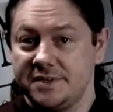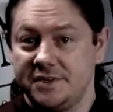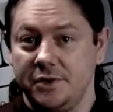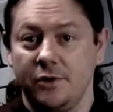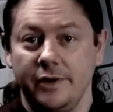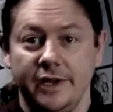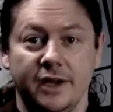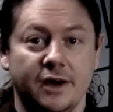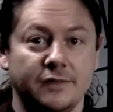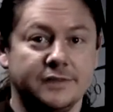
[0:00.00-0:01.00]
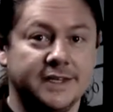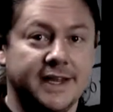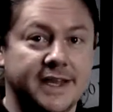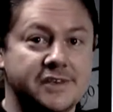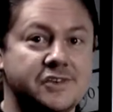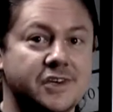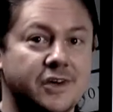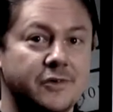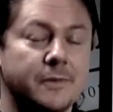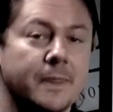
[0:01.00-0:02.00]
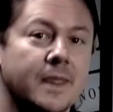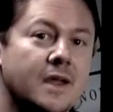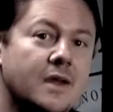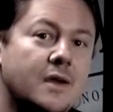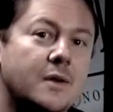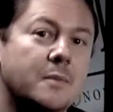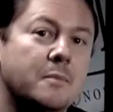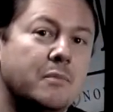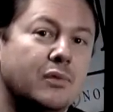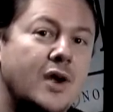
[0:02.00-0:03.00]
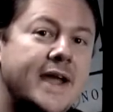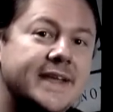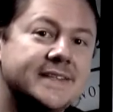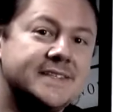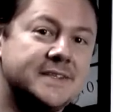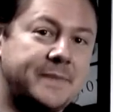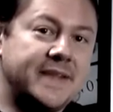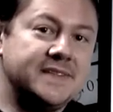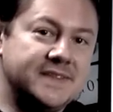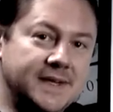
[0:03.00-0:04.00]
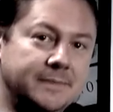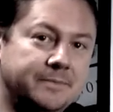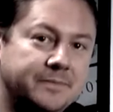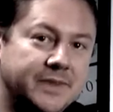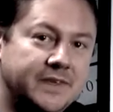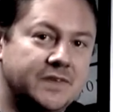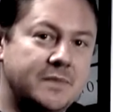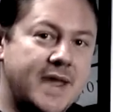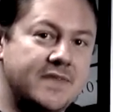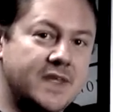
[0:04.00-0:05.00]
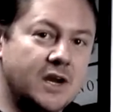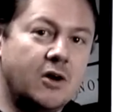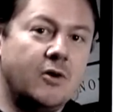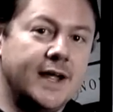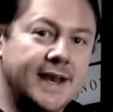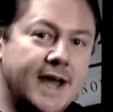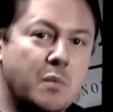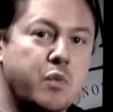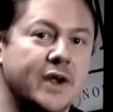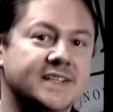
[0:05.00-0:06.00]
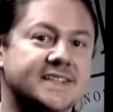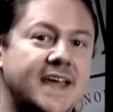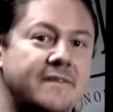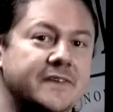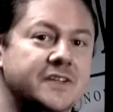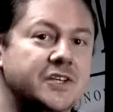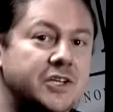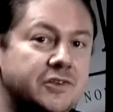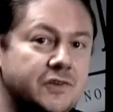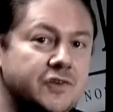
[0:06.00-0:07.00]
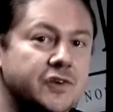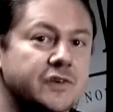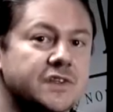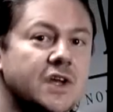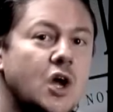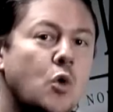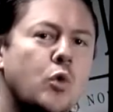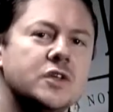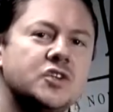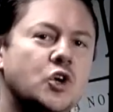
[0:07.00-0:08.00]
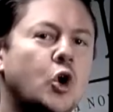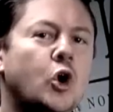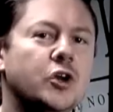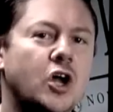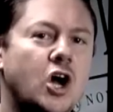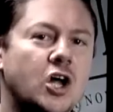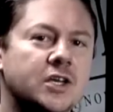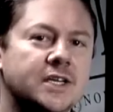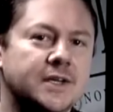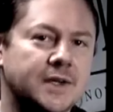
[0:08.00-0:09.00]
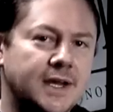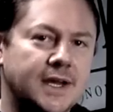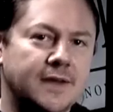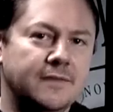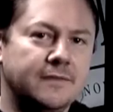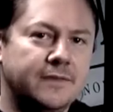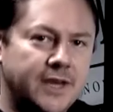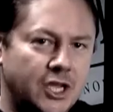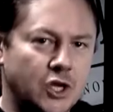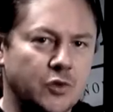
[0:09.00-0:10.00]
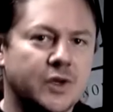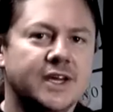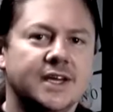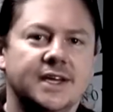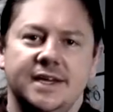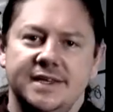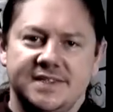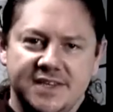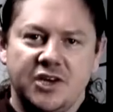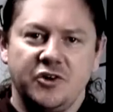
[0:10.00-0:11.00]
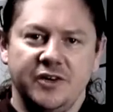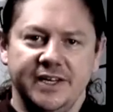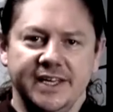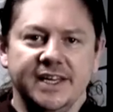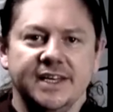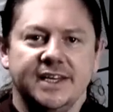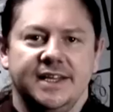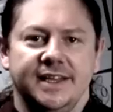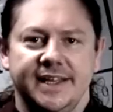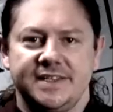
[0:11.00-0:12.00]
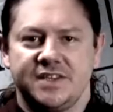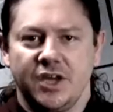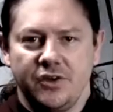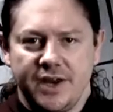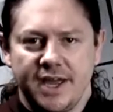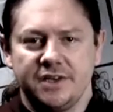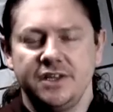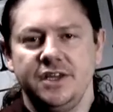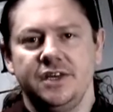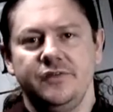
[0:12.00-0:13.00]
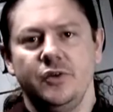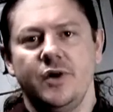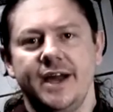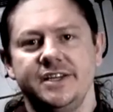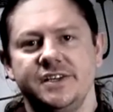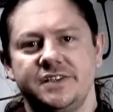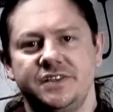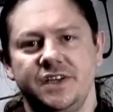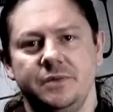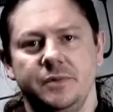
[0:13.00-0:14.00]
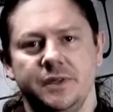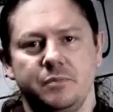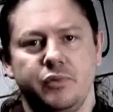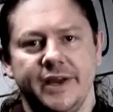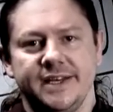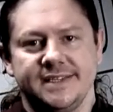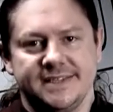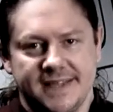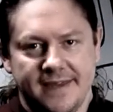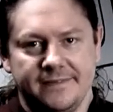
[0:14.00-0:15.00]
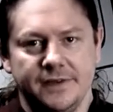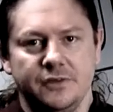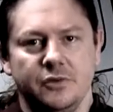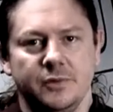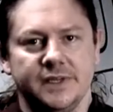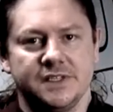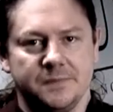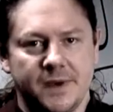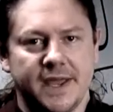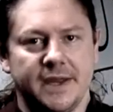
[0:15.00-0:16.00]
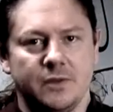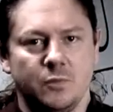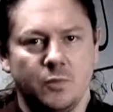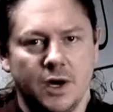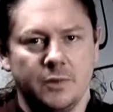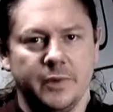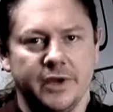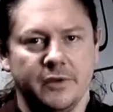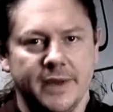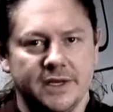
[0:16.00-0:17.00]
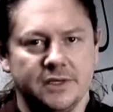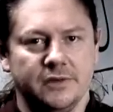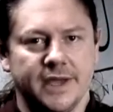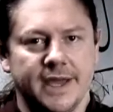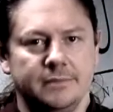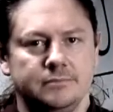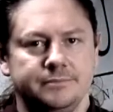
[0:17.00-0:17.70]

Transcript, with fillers: story of today's show. Brian Spencer, he's a man that I'll allow Brent Stafford to introduce, was caught on uh, video secretly. Let's go now to the interview I just did with Brent Stafford, who will explain what we are about to look at.